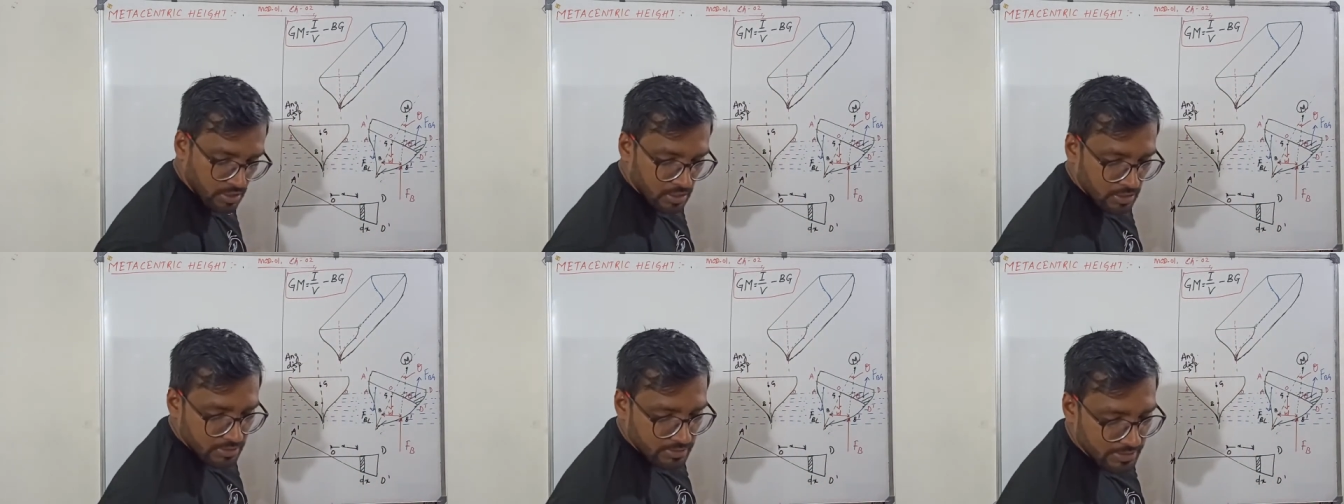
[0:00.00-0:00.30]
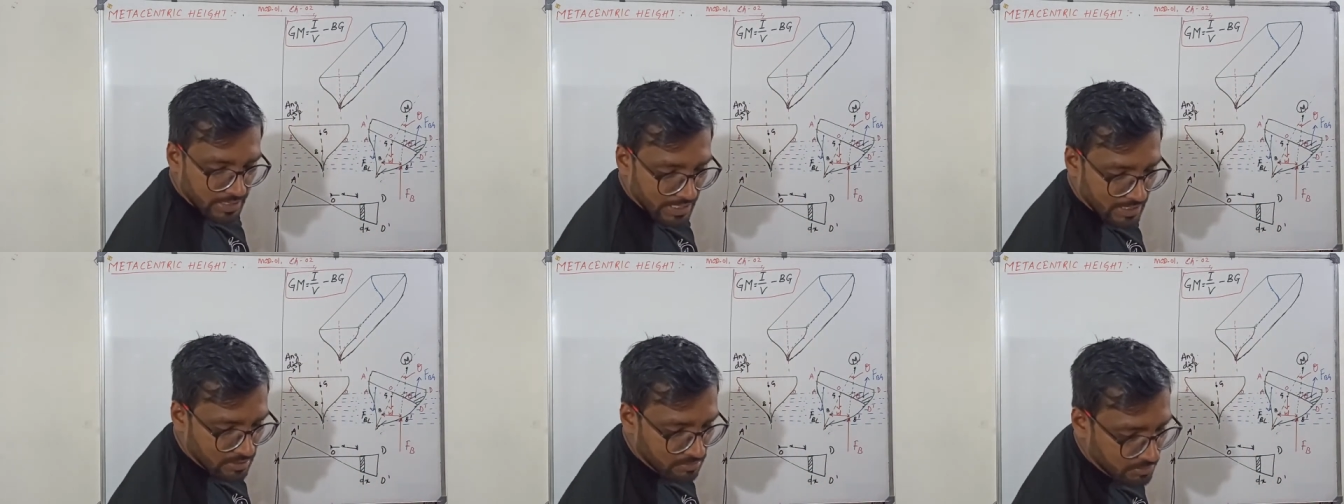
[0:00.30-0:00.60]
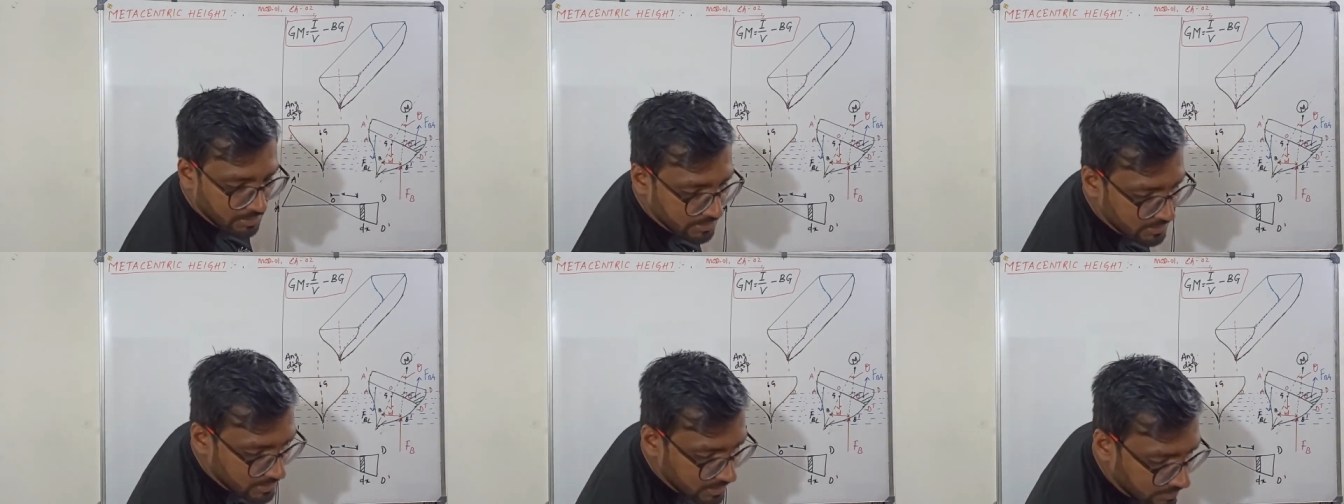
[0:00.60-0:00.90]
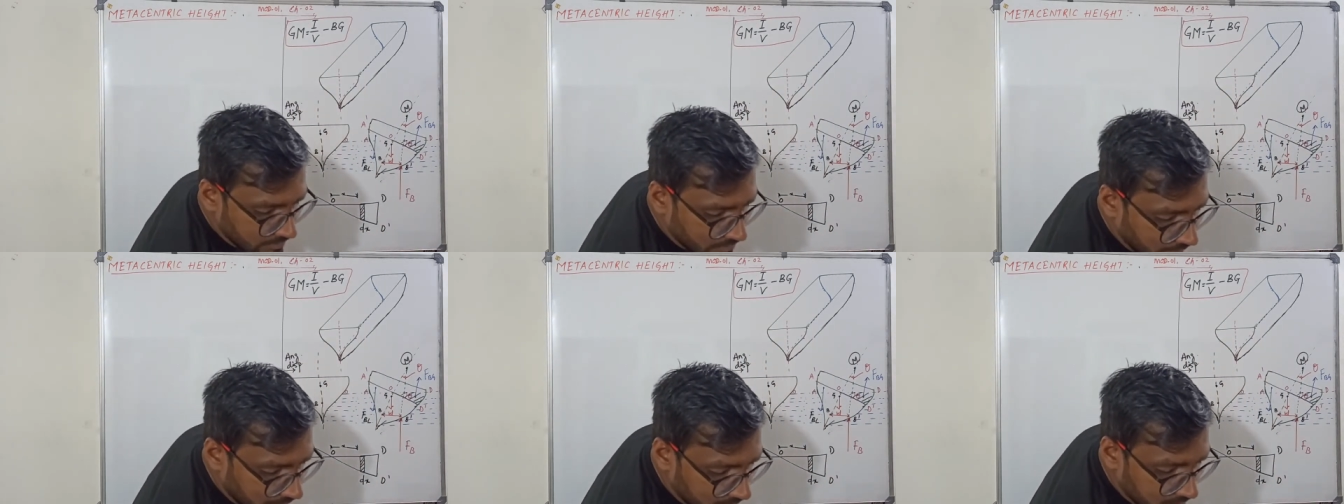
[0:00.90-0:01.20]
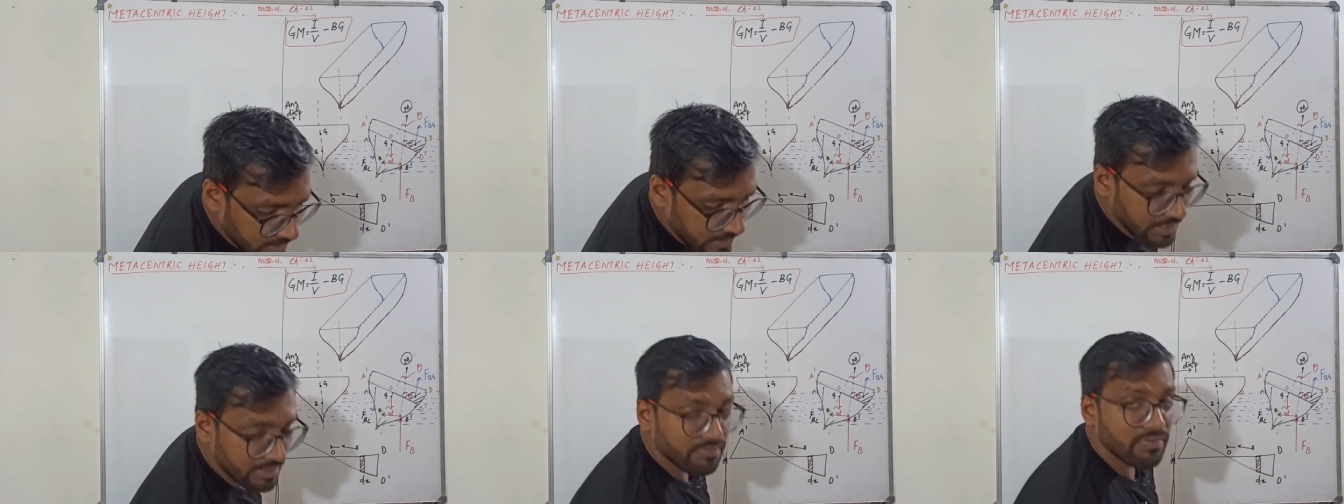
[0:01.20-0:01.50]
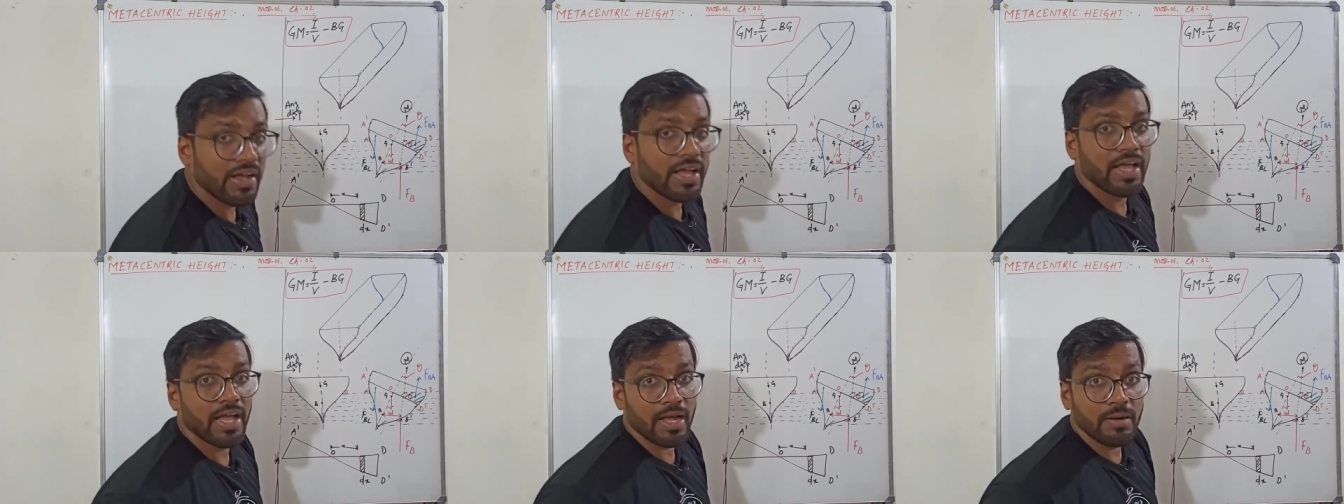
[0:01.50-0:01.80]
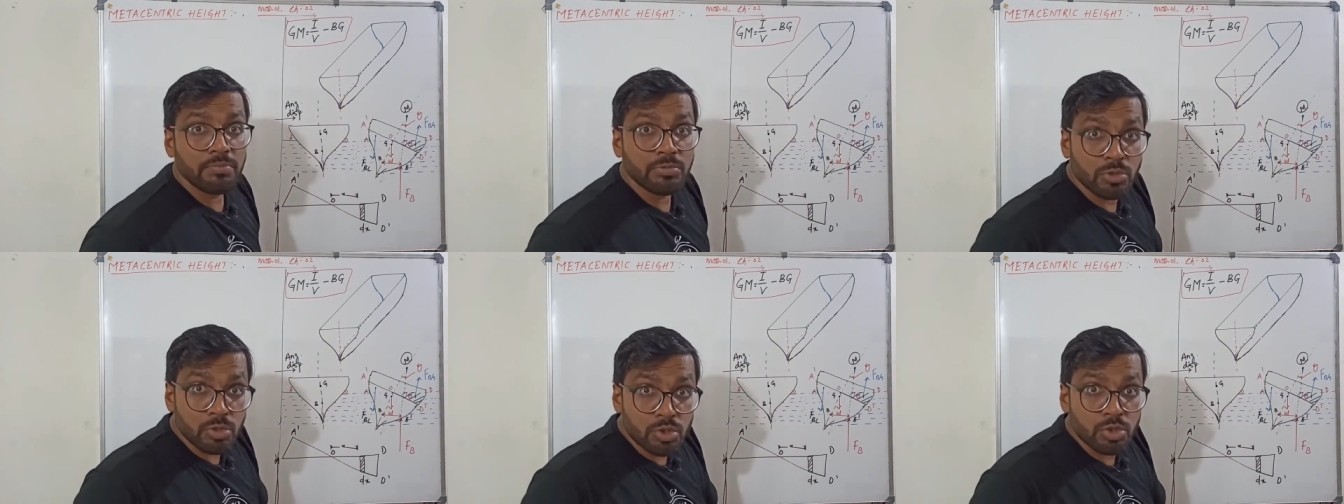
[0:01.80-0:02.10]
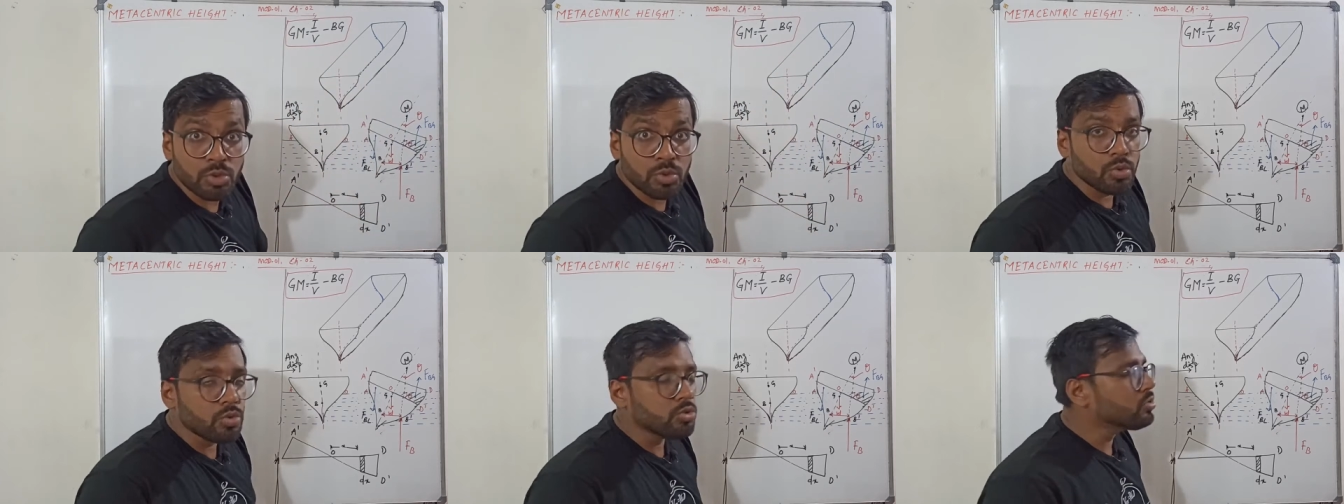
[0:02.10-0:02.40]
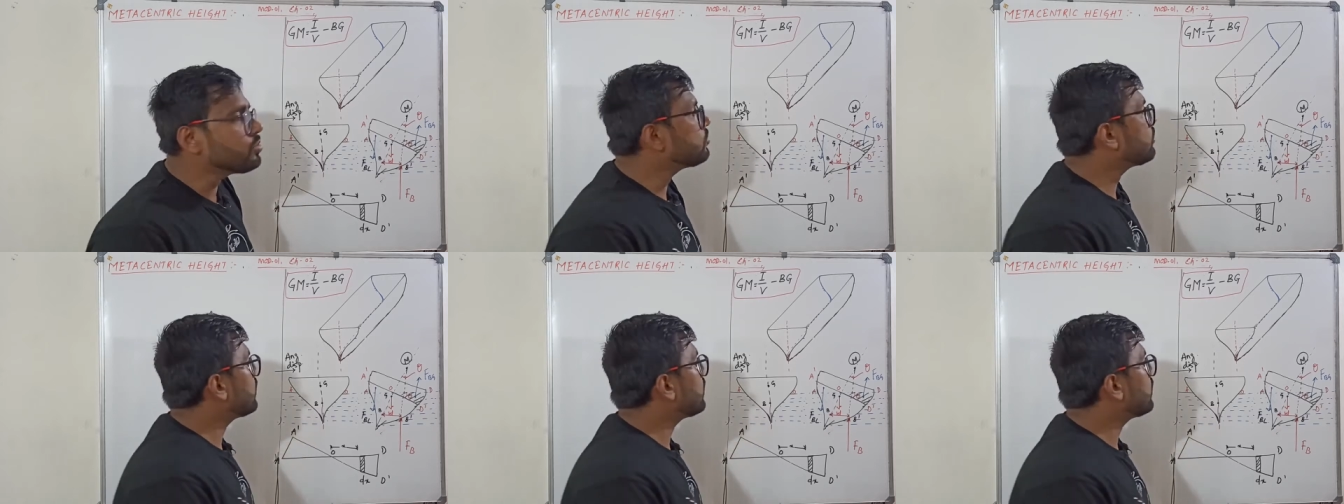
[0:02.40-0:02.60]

That means if I have to show you the